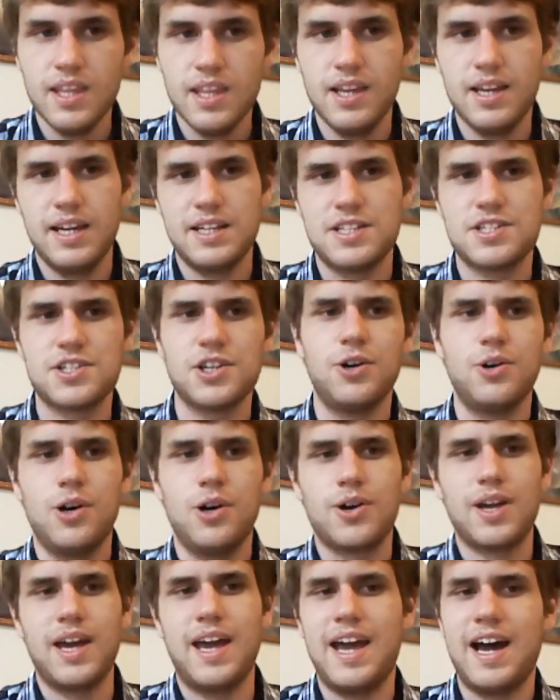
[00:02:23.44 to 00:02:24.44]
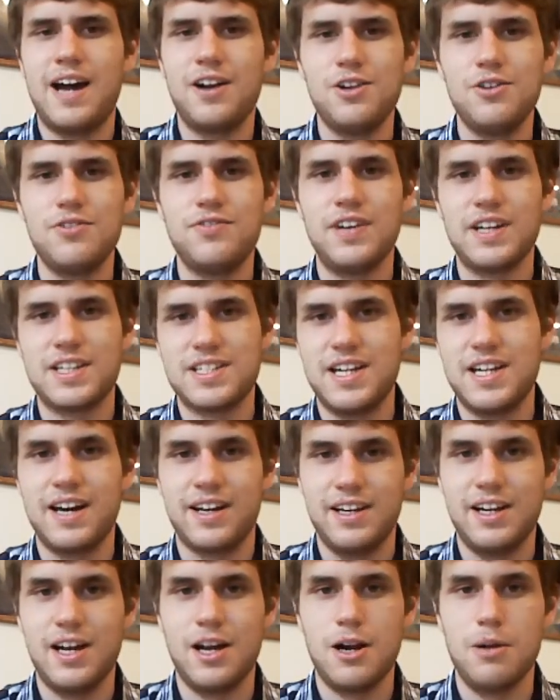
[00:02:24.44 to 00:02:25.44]
And so, okay, how do you fix
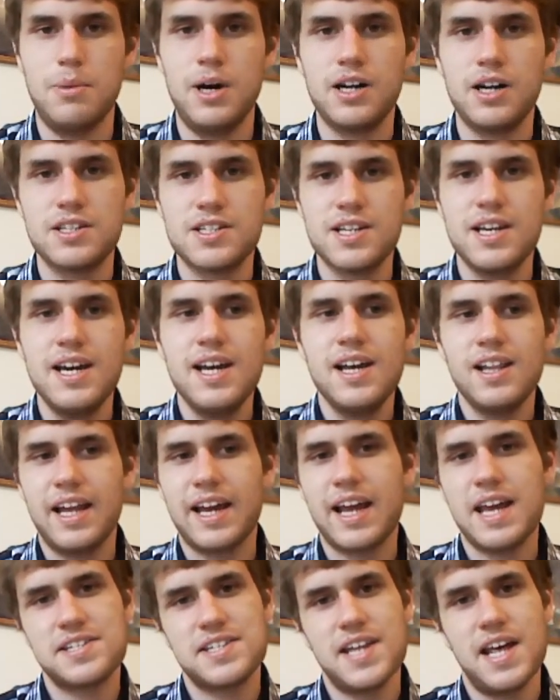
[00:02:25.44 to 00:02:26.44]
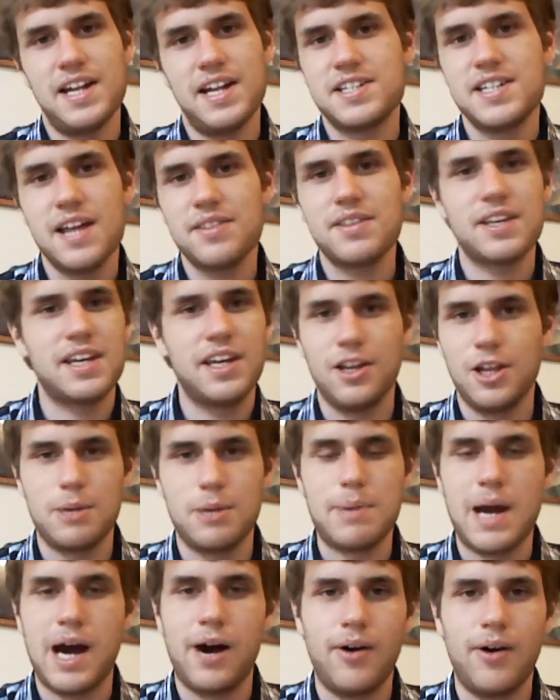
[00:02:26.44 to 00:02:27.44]
Naginata monks? Like I said, it's not the killing
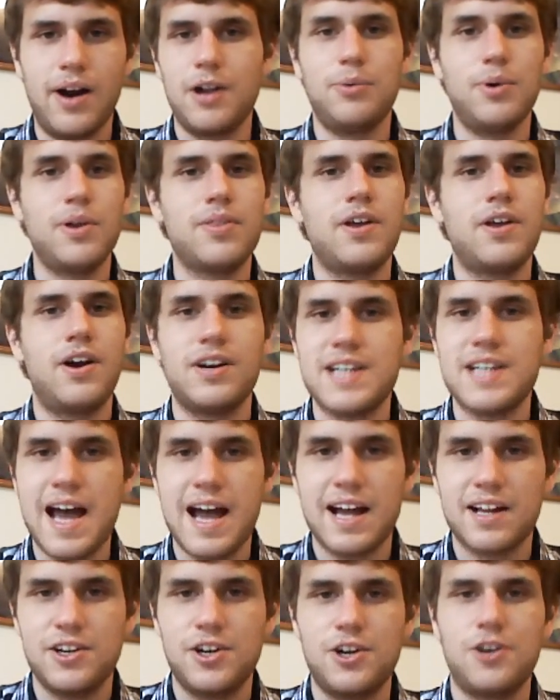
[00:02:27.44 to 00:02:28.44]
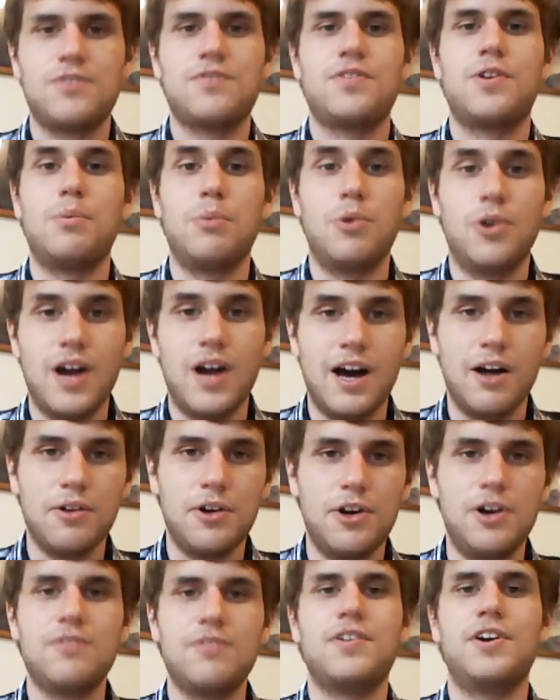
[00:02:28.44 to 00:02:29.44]
power. I don't want their attack nerf, their morale
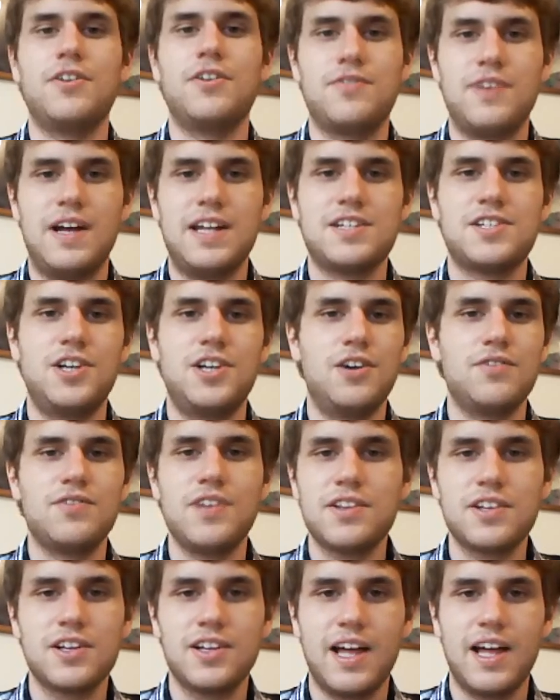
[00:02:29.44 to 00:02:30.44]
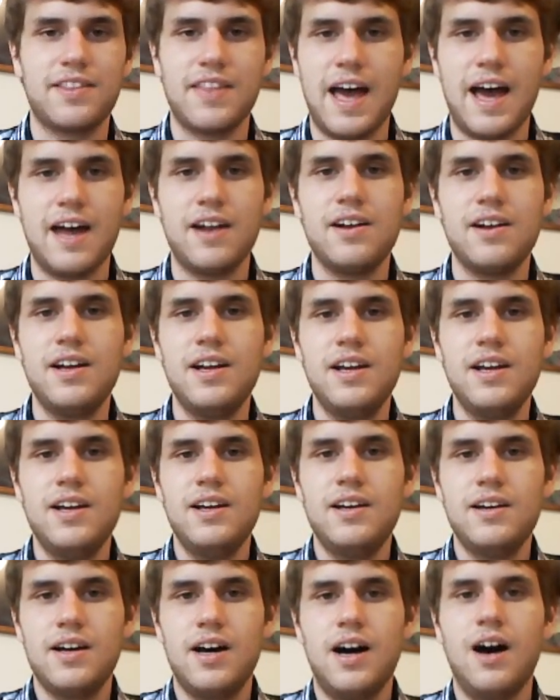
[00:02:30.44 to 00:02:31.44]
nerf, their defense nerf, nothing like that.
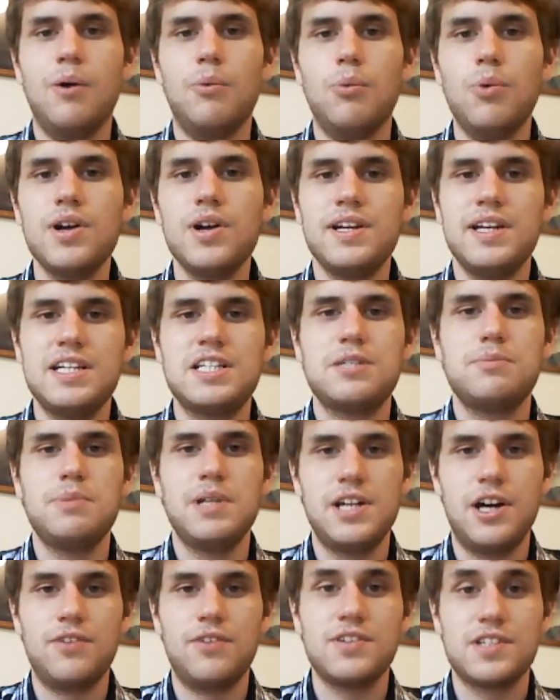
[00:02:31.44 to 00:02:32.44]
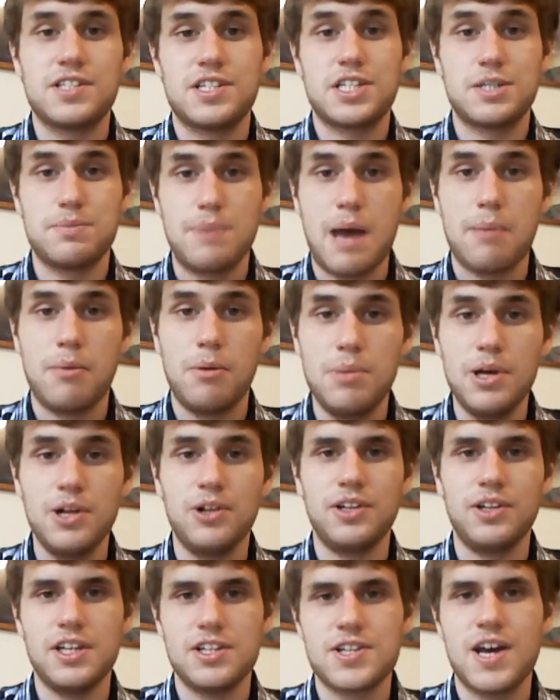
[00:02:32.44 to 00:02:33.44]
What needs to be nerfed is the spam
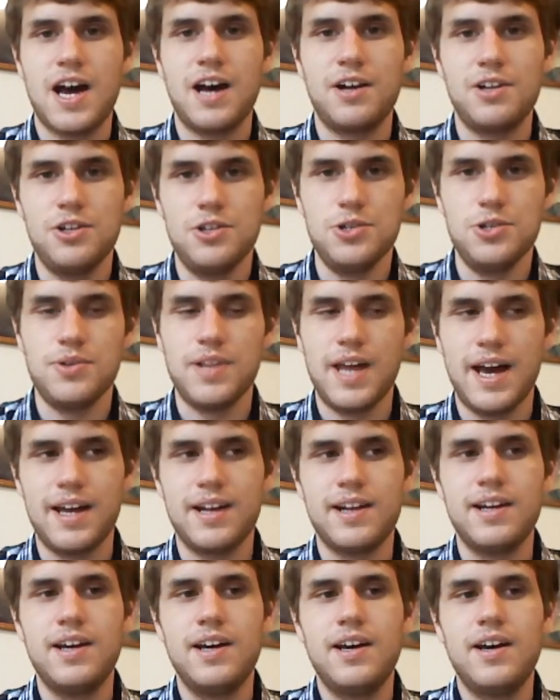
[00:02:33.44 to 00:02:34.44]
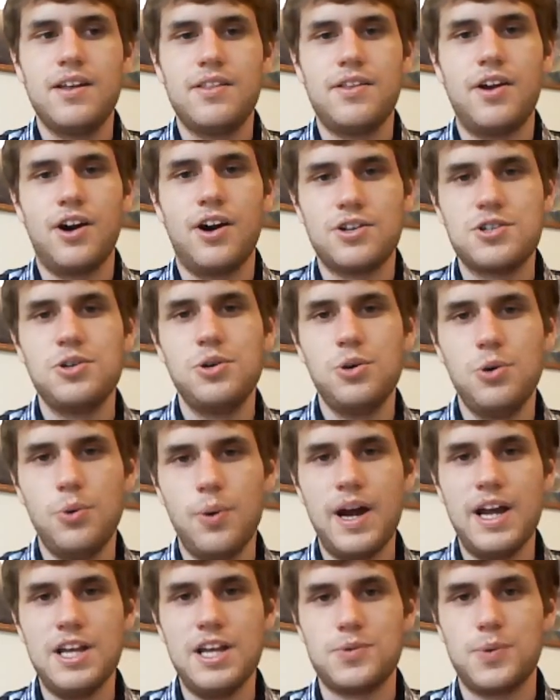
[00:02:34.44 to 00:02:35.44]
ability. So how do you do that? There are two
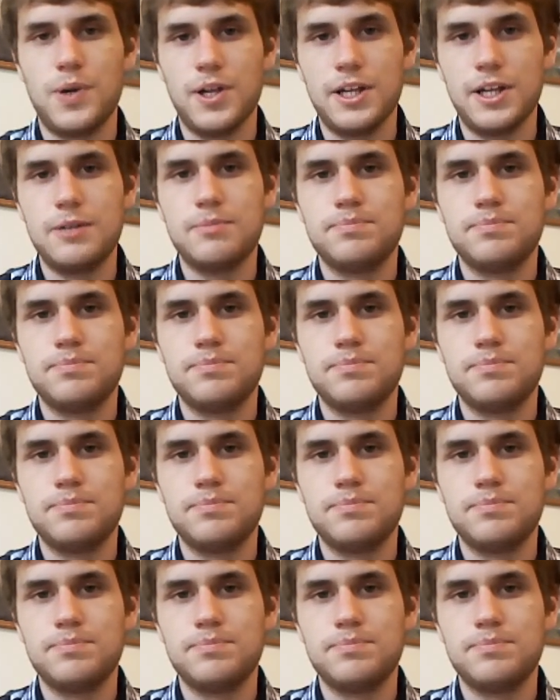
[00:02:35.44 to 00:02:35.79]
ways, really.